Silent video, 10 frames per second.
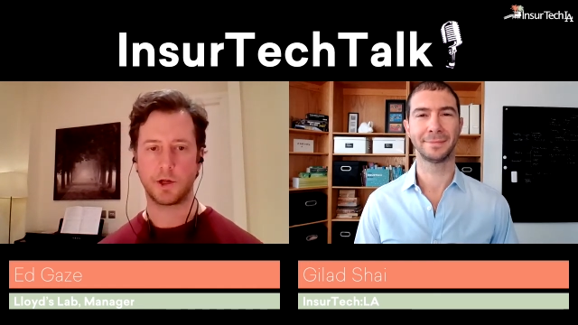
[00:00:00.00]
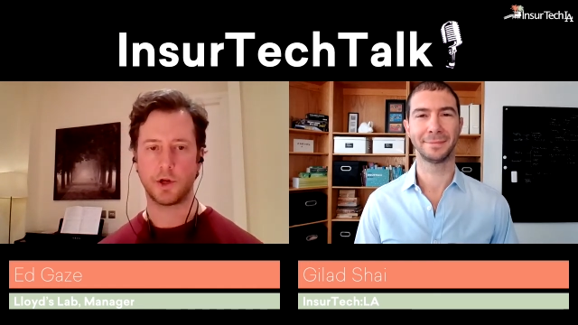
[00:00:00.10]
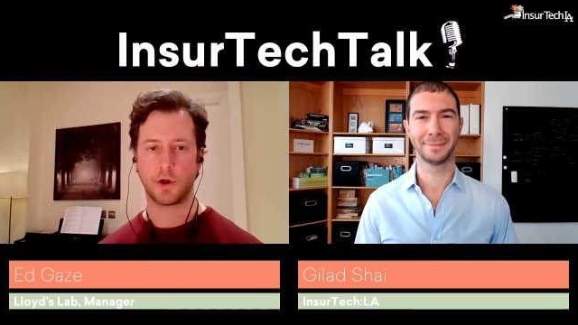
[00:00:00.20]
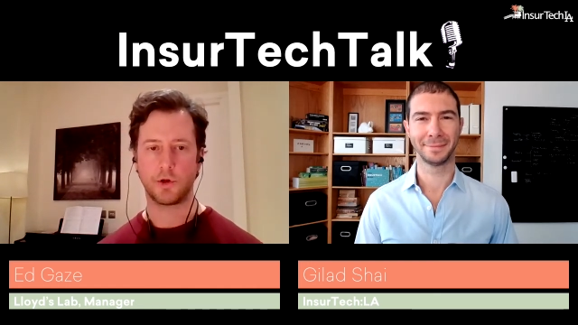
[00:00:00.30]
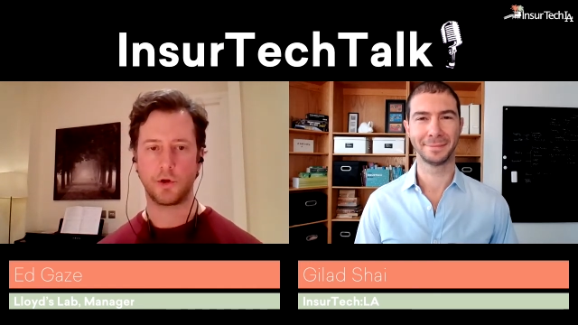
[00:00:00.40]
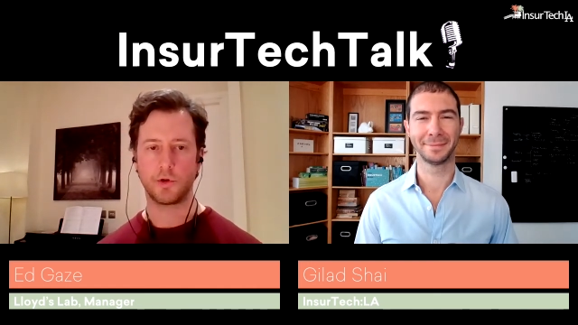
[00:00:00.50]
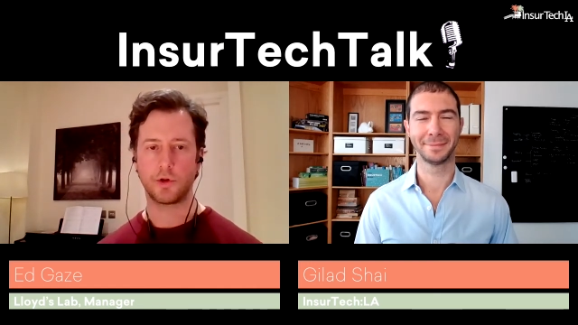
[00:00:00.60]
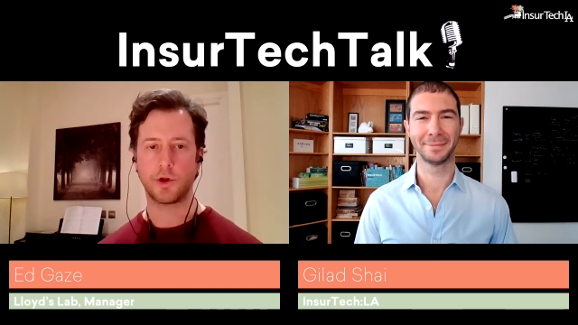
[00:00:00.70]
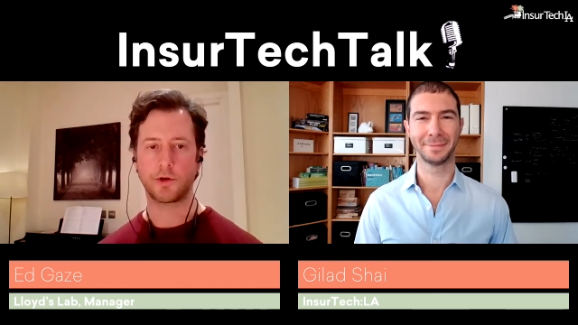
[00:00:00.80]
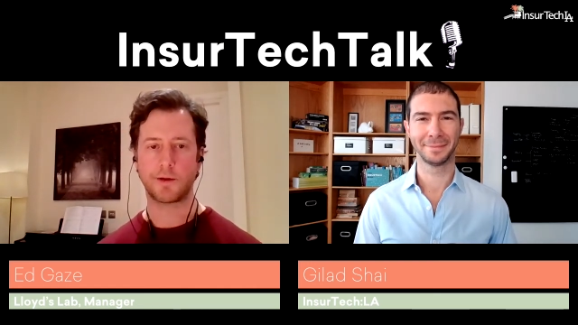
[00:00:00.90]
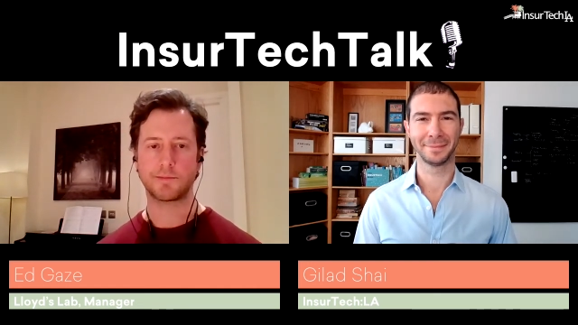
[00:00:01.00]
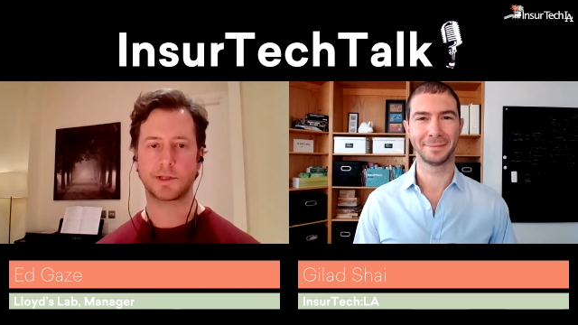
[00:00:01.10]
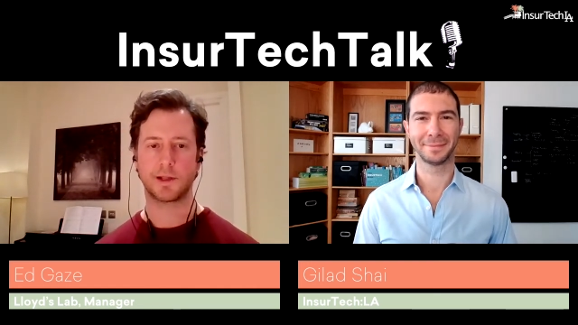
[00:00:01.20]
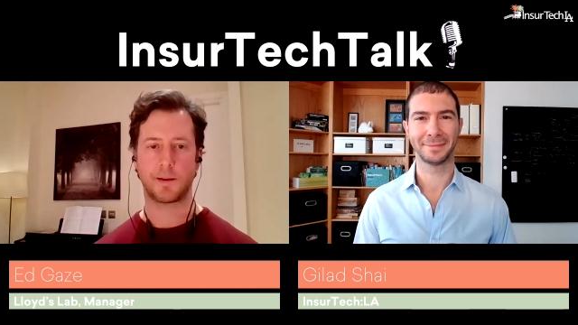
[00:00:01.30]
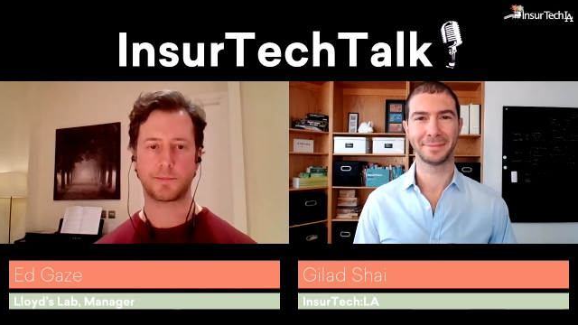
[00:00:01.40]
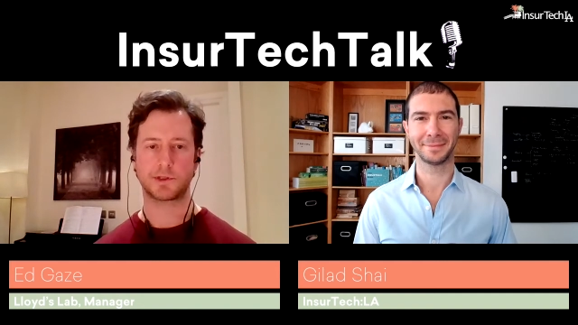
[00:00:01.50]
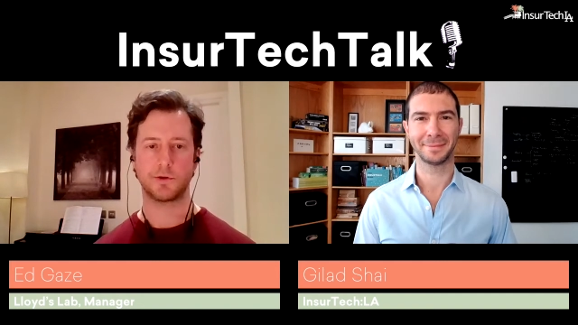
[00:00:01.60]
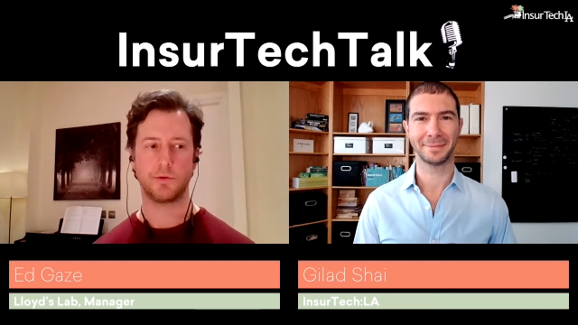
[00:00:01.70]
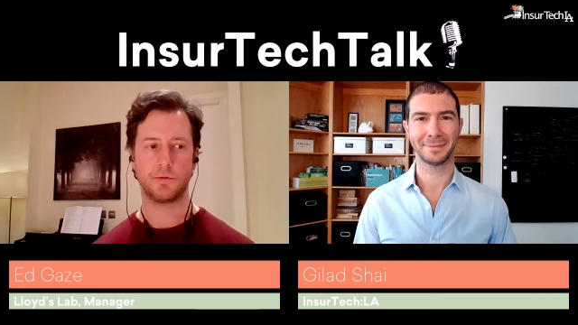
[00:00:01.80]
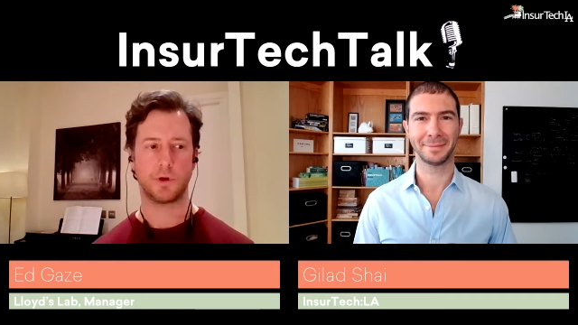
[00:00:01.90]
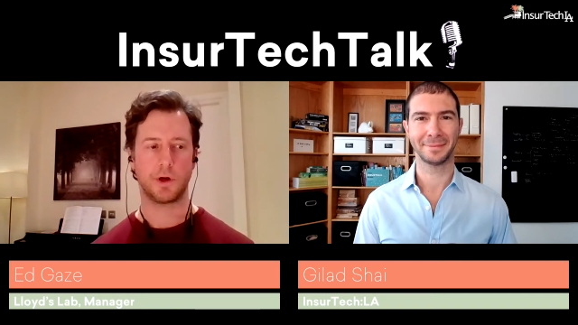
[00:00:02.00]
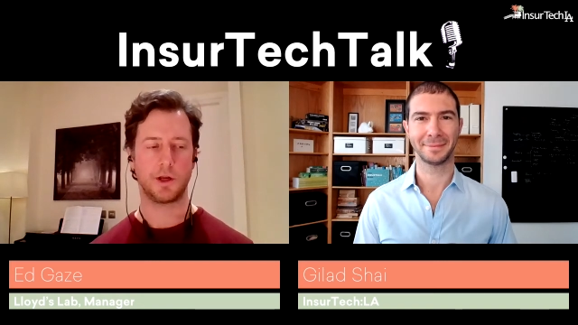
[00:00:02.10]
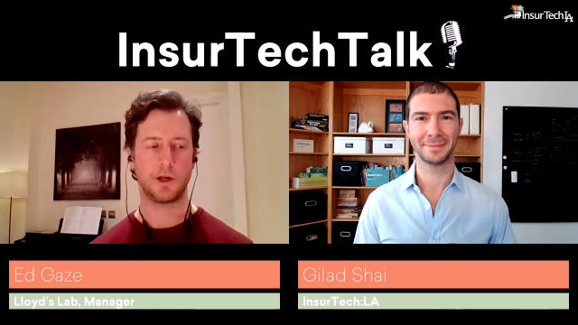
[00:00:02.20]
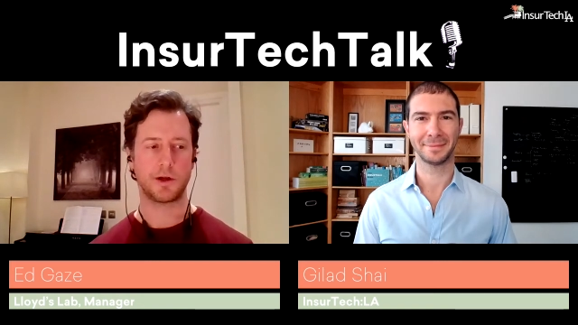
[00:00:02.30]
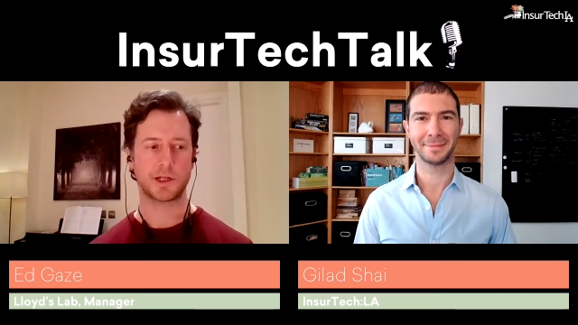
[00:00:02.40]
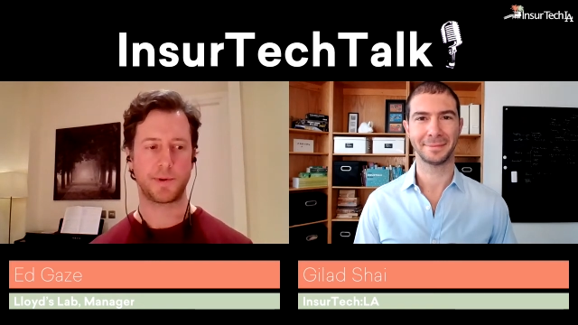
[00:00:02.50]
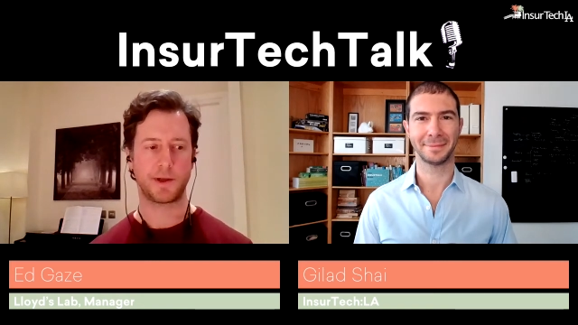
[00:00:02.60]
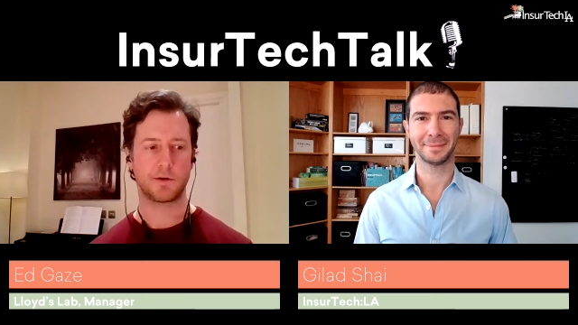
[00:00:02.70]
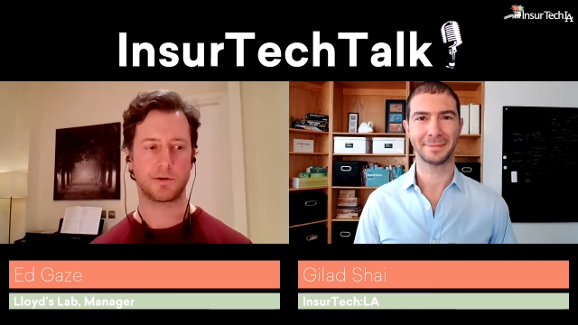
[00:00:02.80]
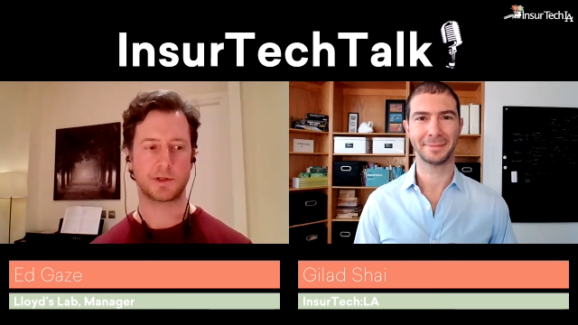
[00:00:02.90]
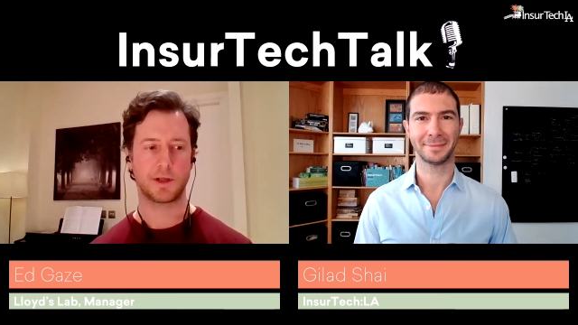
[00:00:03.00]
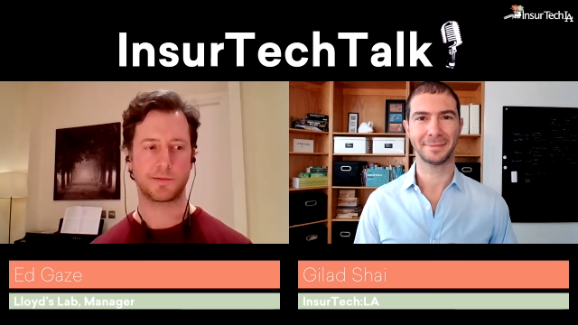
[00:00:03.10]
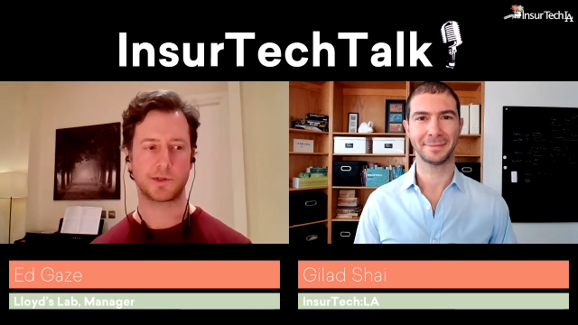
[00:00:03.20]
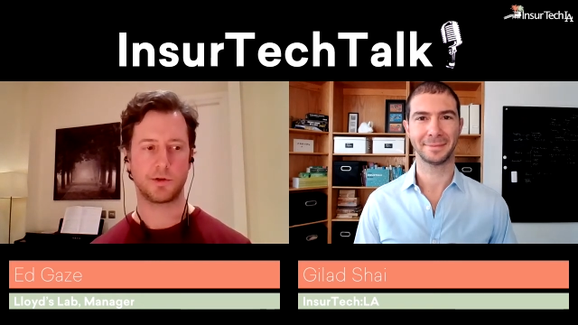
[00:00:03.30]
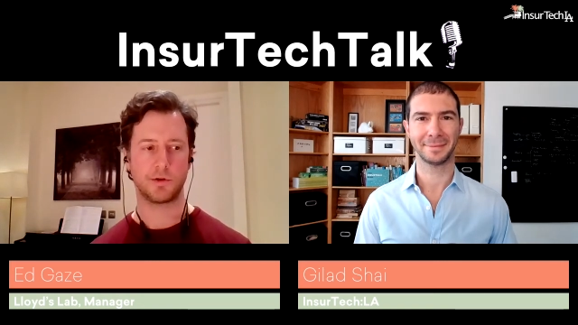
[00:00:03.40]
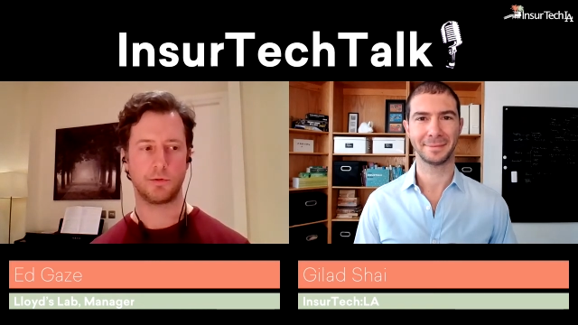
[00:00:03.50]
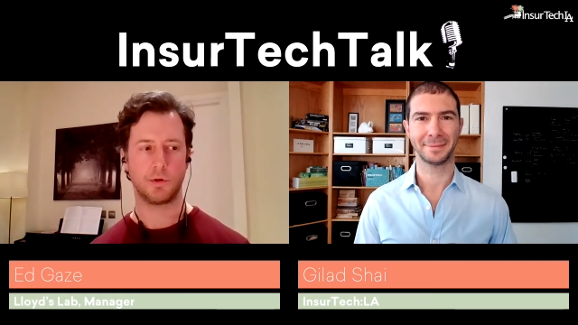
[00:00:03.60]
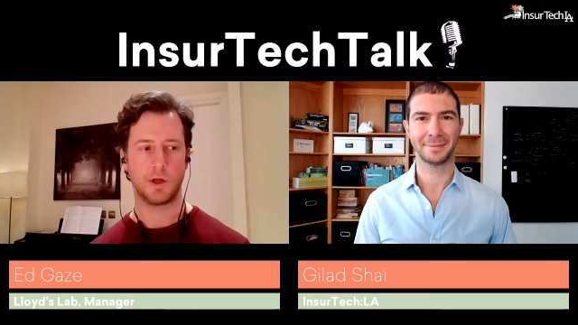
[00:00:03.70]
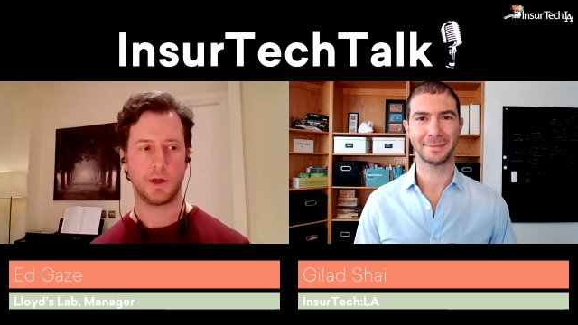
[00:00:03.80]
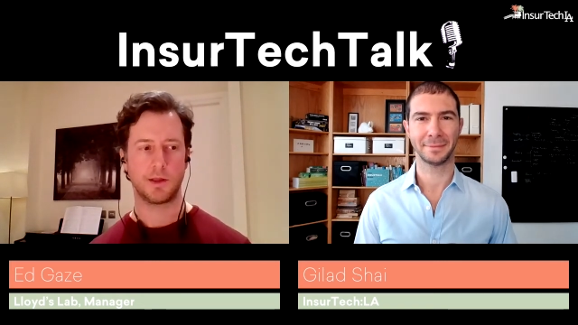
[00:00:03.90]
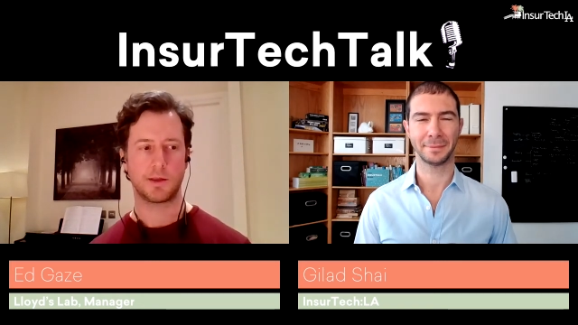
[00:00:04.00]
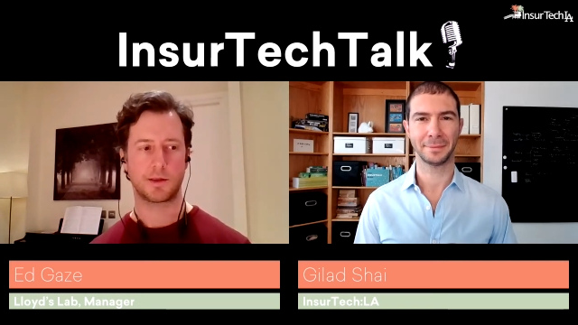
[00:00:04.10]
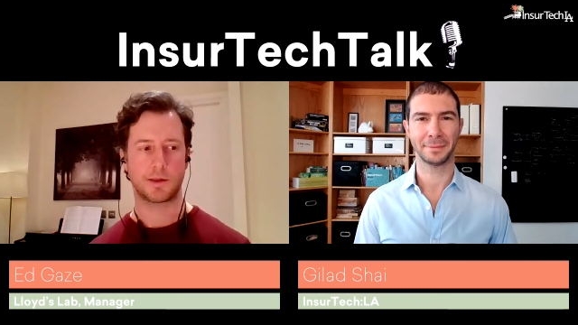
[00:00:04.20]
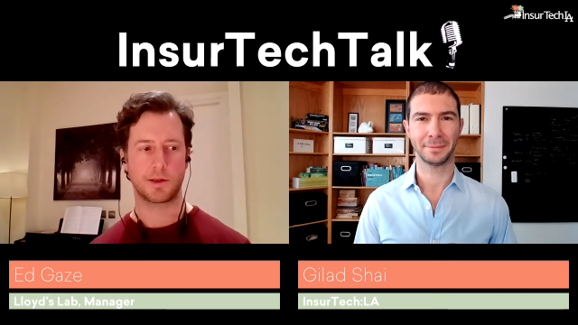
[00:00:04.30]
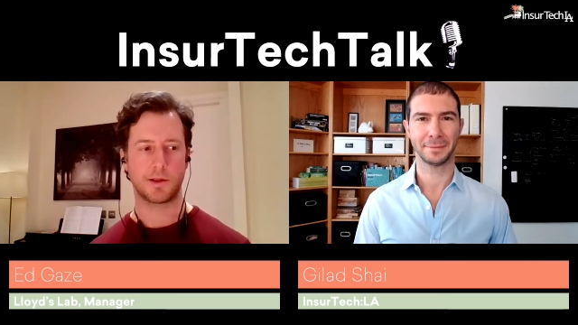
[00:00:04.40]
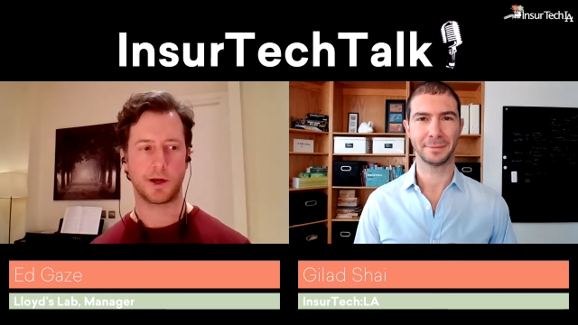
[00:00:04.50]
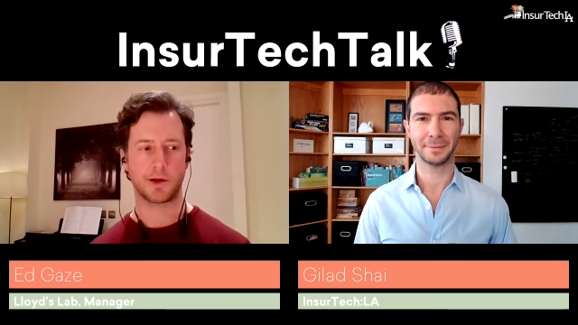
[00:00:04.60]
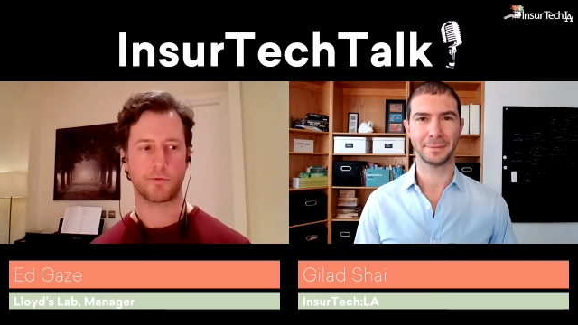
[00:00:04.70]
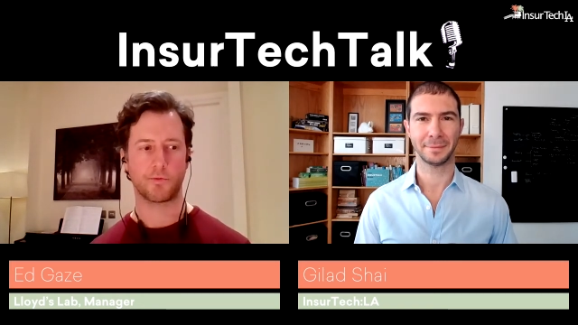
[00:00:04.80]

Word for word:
Speaker 1: You know, you, you don't come to the lab to, uh, you don't expect the Lloyd's lab to like